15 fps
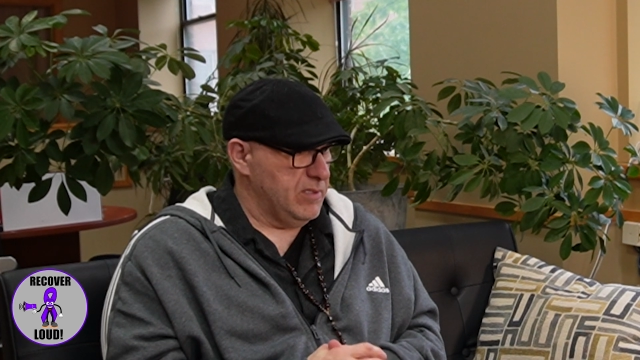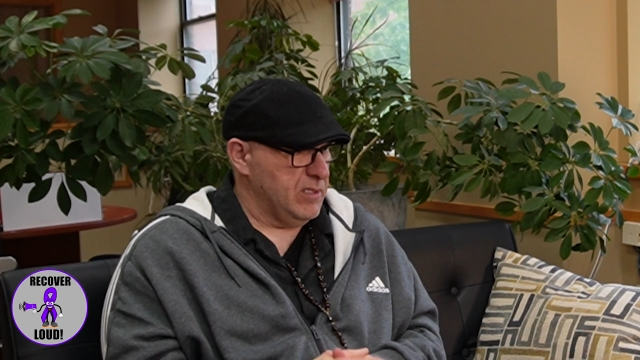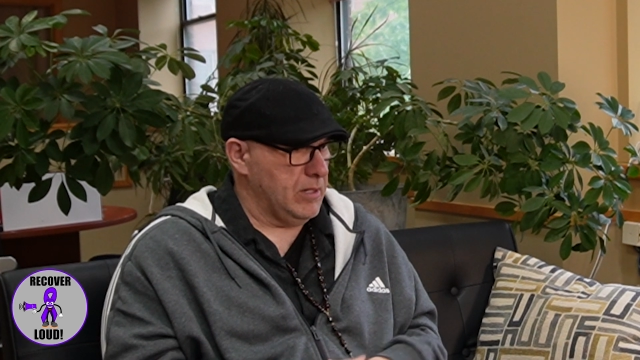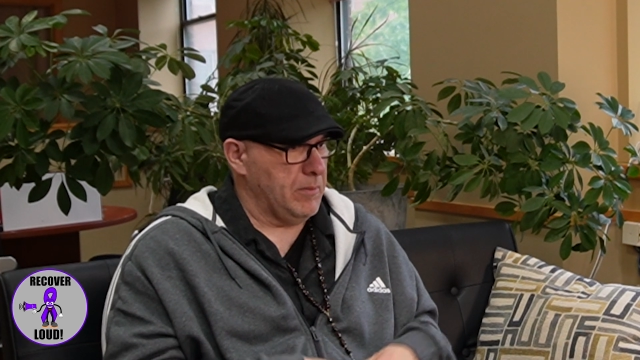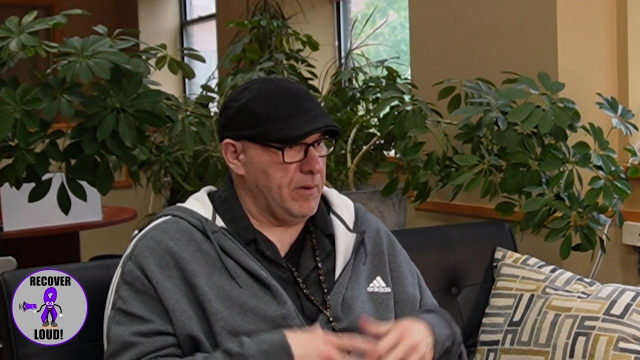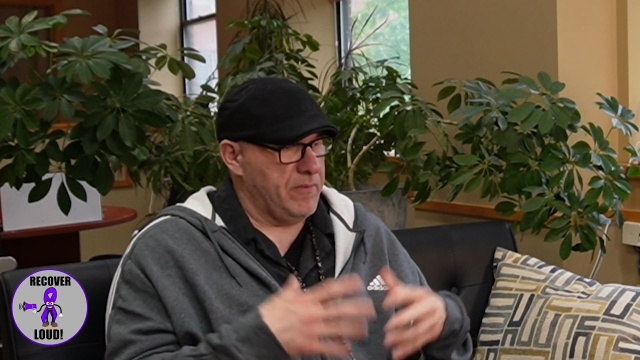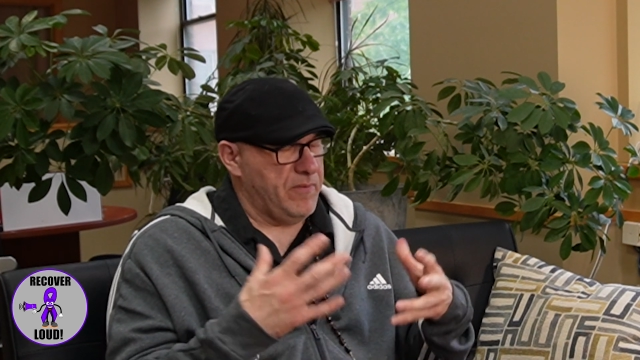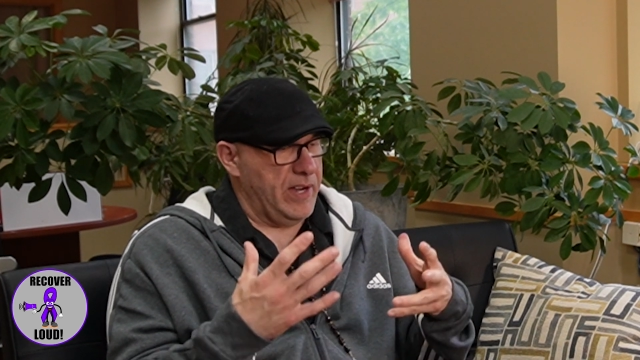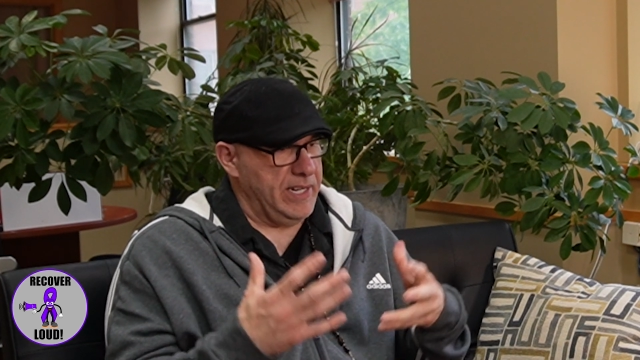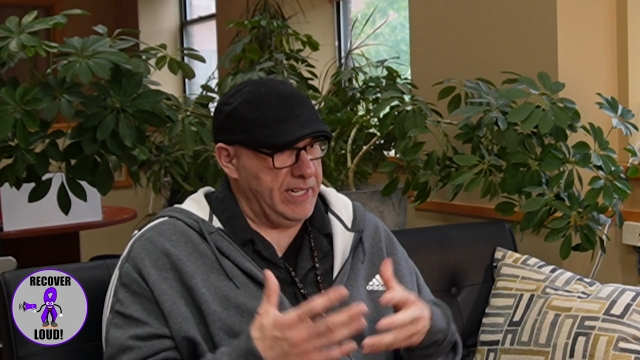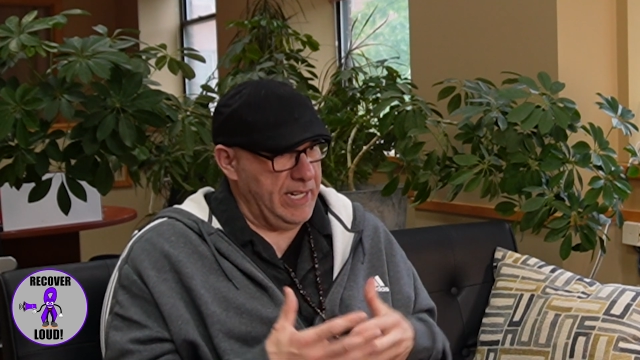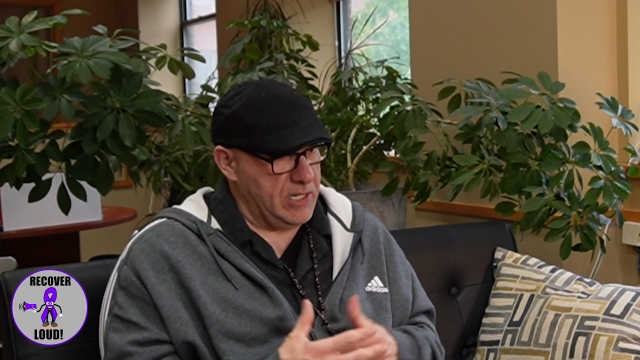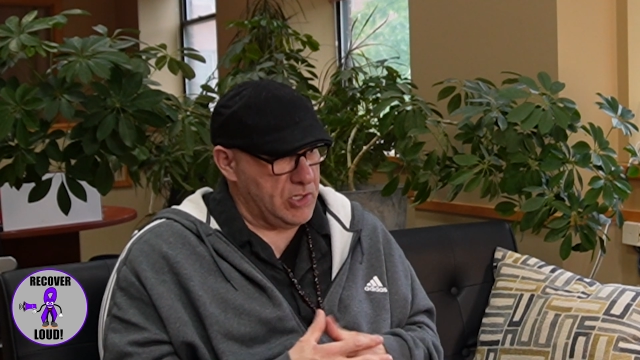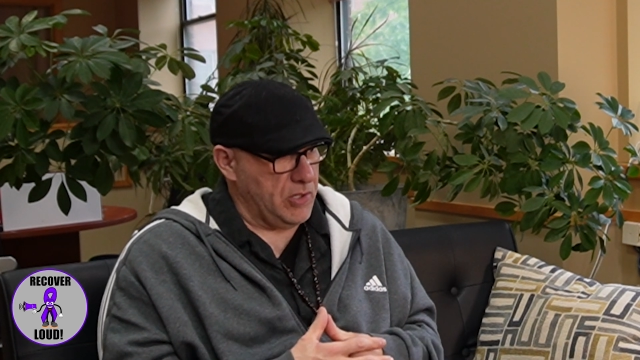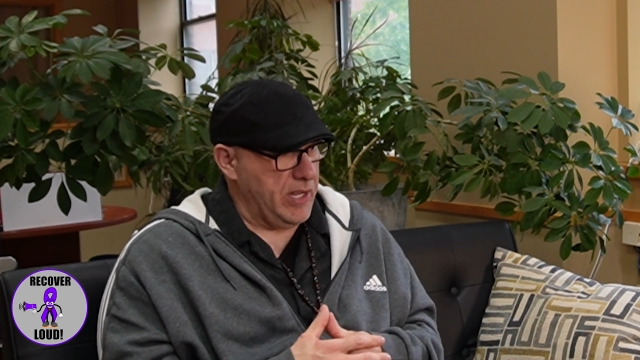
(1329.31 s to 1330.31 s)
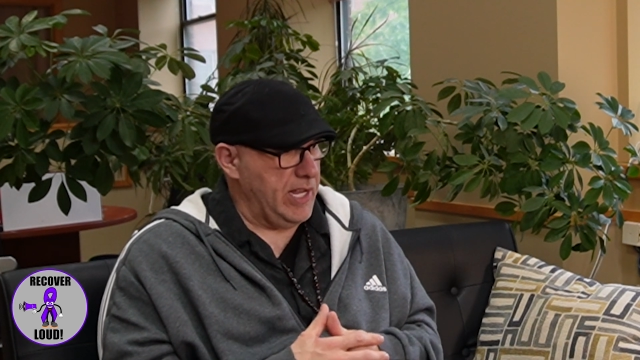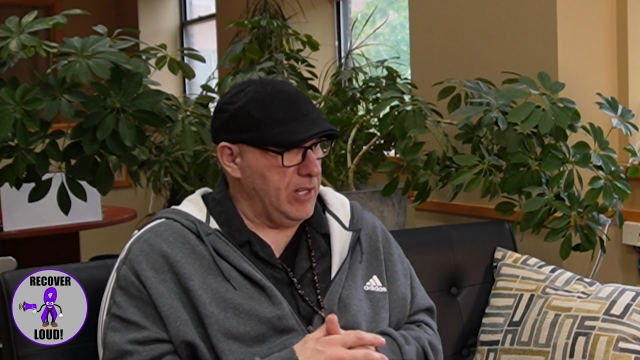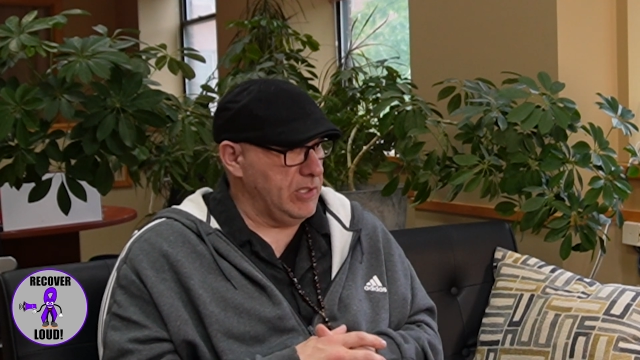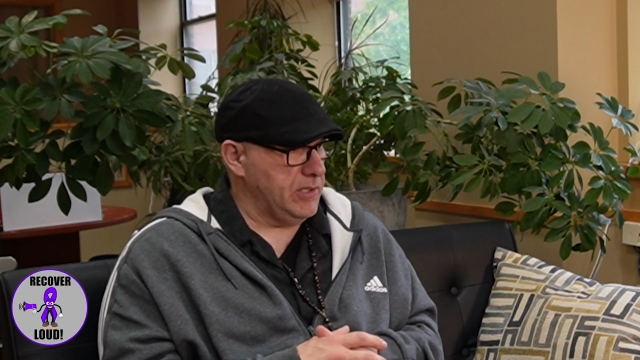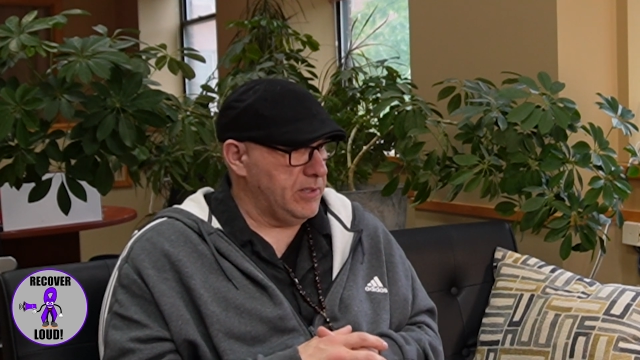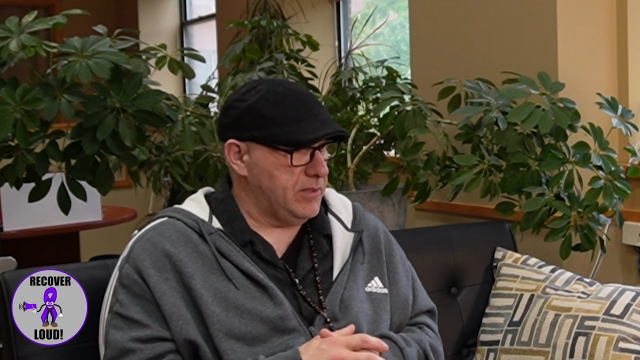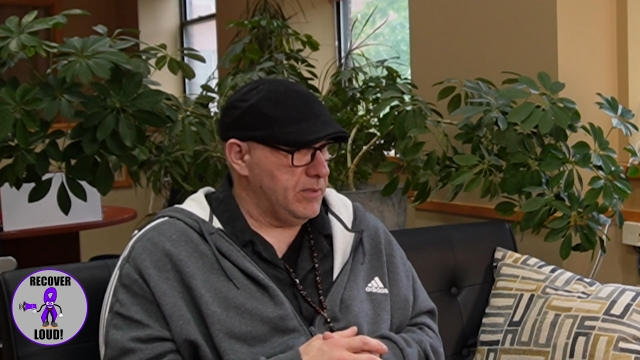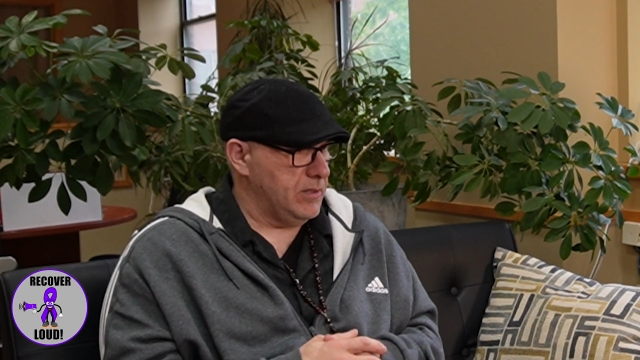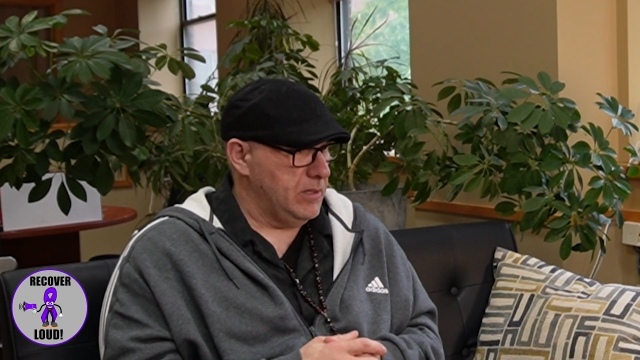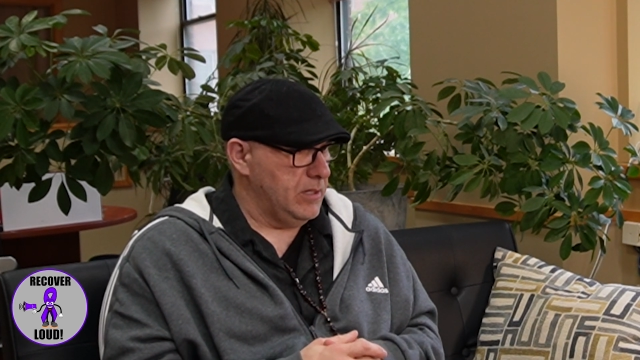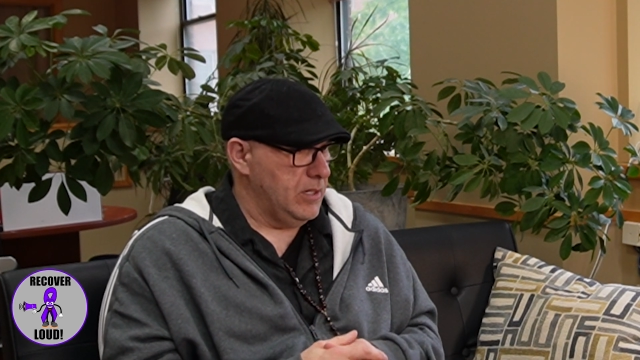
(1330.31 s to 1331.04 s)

about financial health.